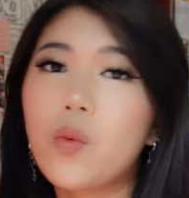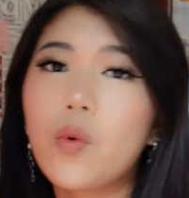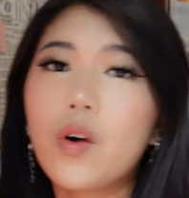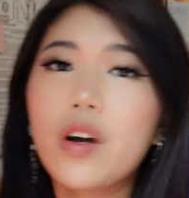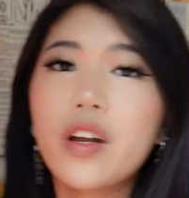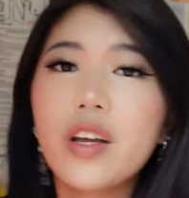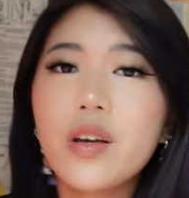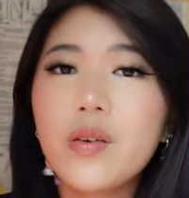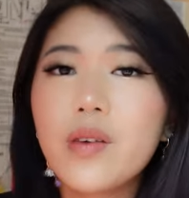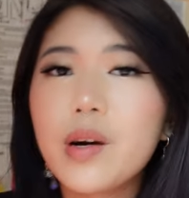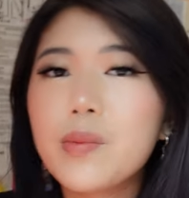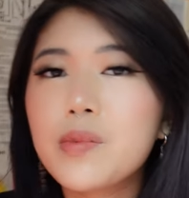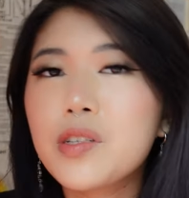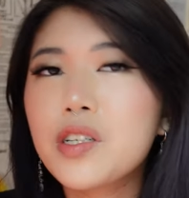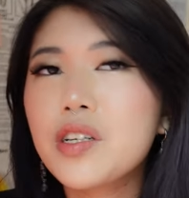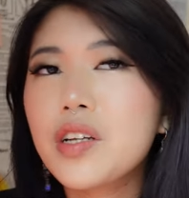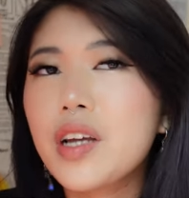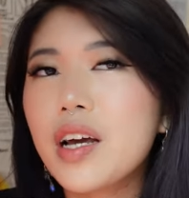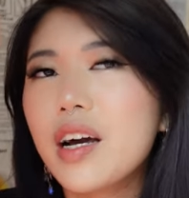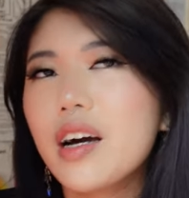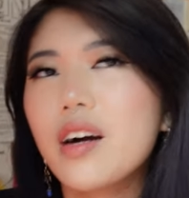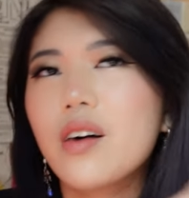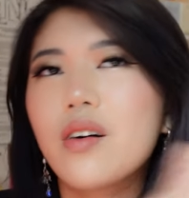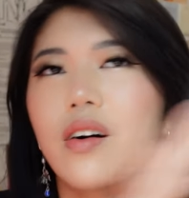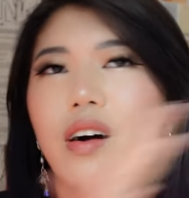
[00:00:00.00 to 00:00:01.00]
what are you up to
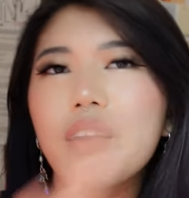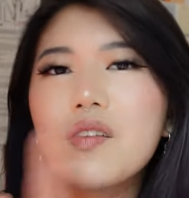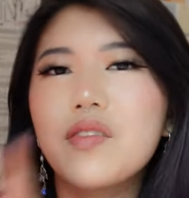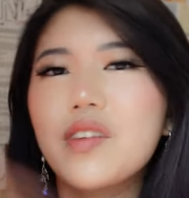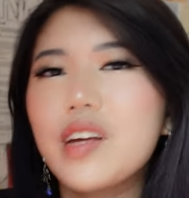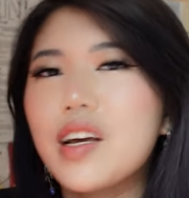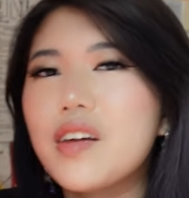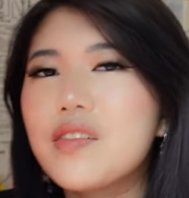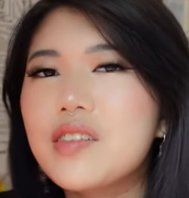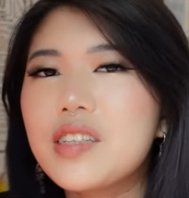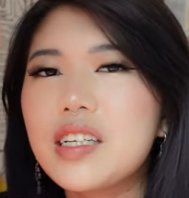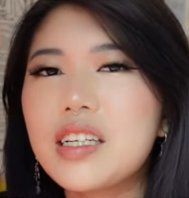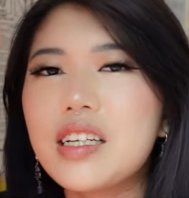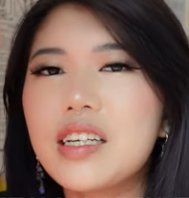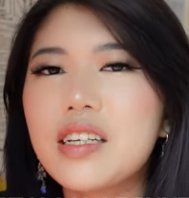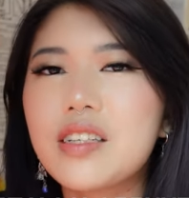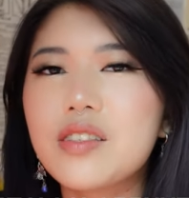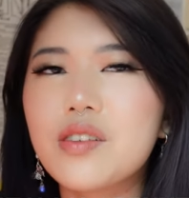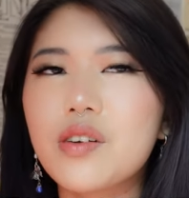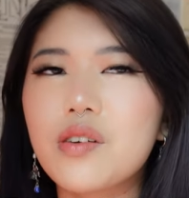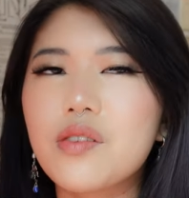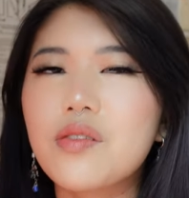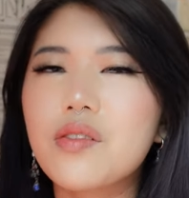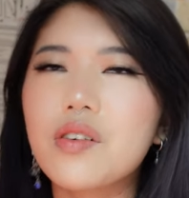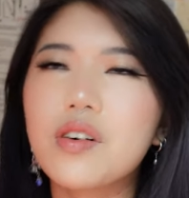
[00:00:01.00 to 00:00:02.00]
now after F Z
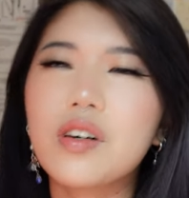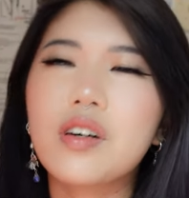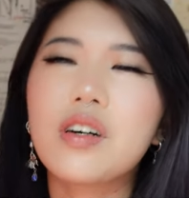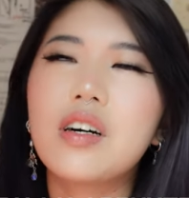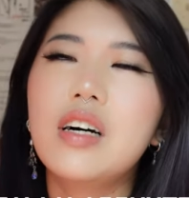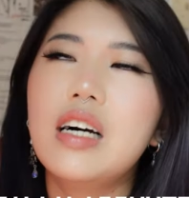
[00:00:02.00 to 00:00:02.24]
D's over?